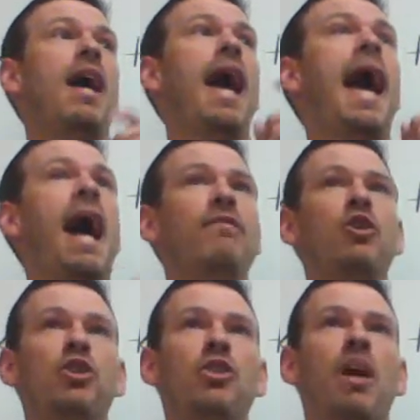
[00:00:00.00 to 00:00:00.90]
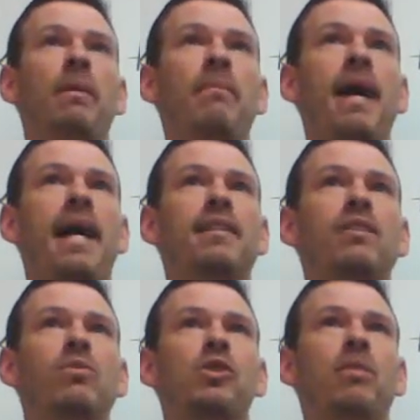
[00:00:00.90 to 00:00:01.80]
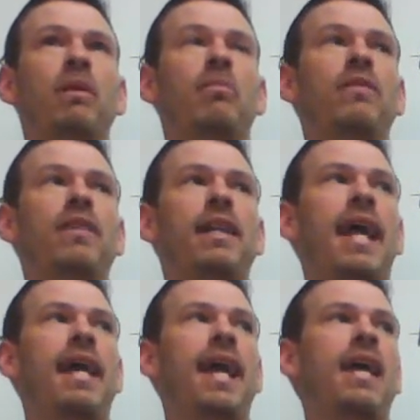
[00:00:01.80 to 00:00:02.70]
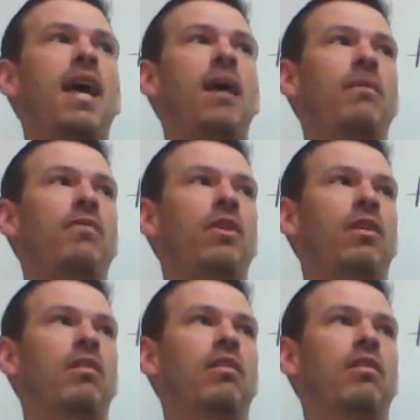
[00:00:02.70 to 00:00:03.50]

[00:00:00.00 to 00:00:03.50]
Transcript: Average atomic mass, which can be abbreviated AAM if you're